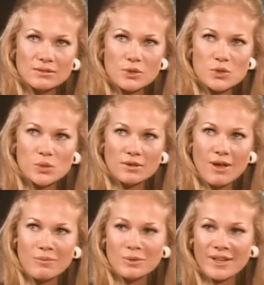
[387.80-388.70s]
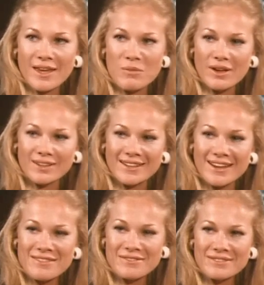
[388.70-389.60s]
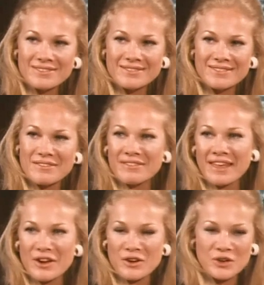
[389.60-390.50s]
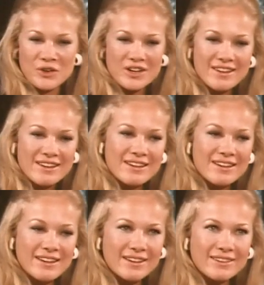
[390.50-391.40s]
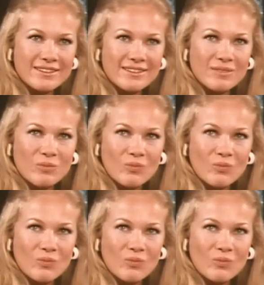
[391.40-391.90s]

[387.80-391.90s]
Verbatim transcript: which will complicate my life if they occur. I